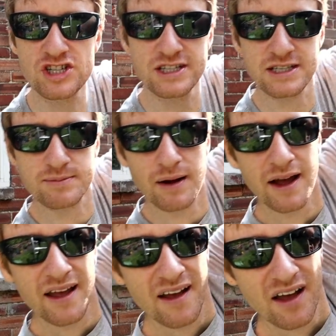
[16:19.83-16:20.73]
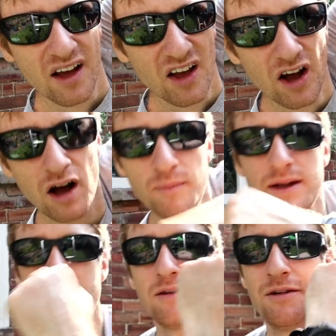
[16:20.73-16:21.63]
This is my
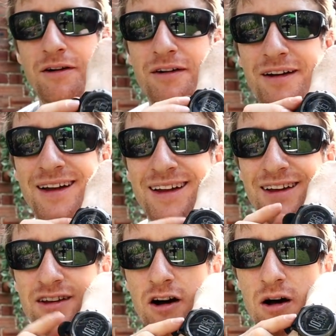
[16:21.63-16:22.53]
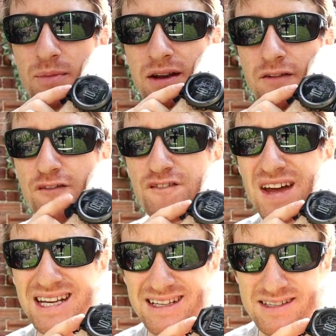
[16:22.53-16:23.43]
Garmin
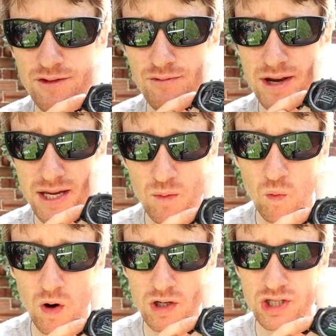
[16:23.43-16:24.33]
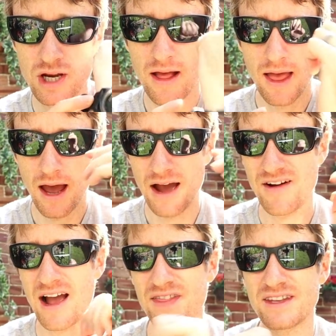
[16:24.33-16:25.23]
Fenix 3 watch. I've
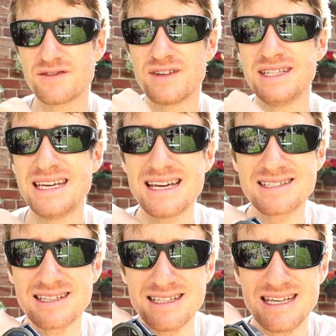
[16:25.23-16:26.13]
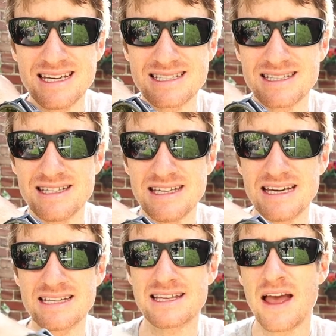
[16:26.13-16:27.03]
had this for years and years and
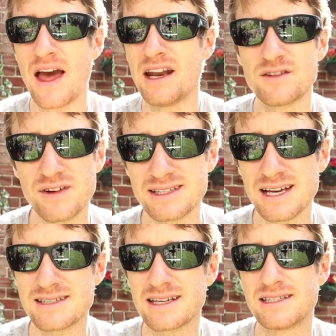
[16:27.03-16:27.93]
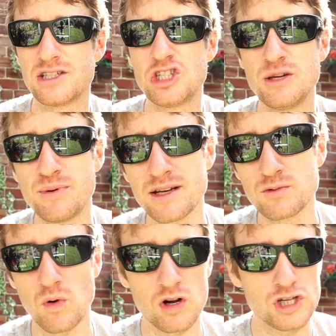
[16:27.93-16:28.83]
years, and it's fantastic. It's a
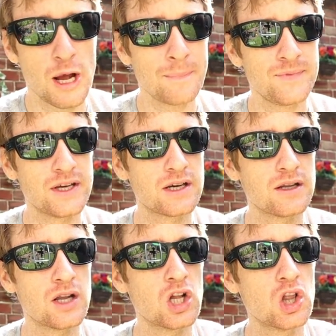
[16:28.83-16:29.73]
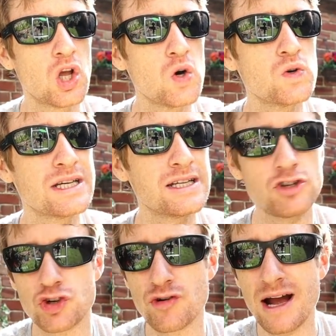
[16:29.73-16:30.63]
GPS watch. You can load
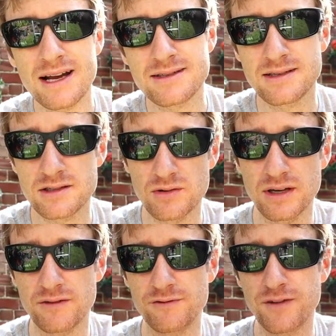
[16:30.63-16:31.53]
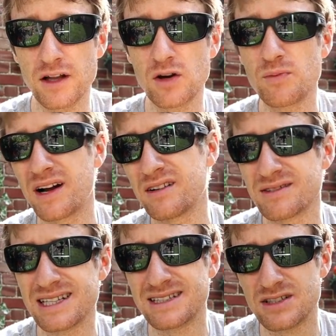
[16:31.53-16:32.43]
in tracks so you can follow, but I
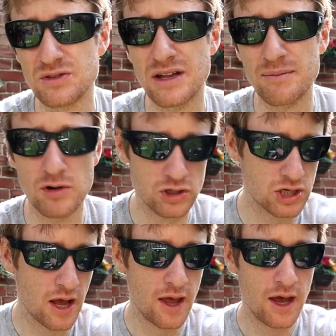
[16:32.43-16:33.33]
don't tend to do that much.